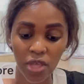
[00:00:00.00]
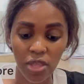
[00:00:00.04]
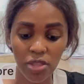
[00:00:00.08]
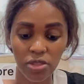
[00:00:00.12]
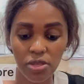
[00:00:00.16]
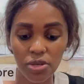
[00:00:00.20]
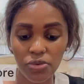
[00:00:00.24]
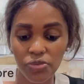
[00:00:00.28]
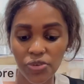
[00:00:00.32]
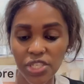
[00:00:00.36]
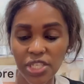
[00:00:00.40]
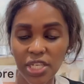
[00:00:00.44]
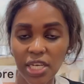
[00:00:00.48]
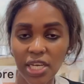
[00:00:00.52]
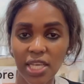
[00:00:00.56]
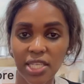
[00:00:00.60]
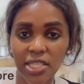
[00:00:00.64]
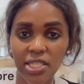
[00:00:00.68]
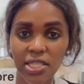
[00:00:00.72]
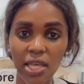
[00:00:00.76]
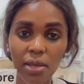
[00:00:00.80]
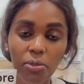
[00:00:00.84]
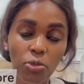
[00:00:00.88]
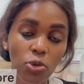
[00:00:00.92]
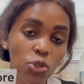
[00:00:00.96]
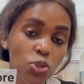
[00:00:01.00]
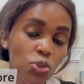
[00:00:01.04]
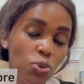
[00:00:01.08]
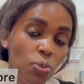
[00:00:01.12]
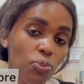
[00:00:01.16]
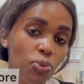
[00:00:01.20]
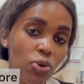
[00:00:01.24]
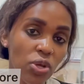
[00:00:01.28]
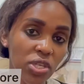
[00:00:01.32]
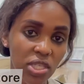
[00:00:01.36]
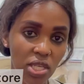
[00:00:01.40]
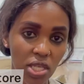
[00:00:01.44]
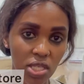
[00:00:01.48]
the retailer is able to
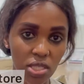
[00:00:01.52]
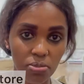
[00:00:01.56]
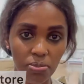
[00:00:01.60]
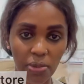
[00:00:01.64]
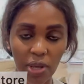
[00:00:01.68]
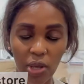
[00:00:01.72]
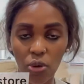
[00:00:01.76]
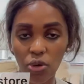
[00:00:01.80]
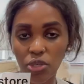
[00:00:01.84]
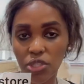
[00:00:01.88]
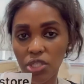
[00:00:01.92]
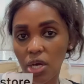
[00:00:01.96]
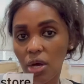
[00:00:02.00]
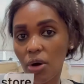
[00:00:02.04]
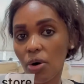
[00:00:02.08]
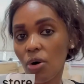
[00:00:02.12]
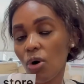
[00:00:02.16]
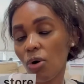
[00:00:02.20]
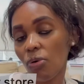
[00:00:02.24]
process my order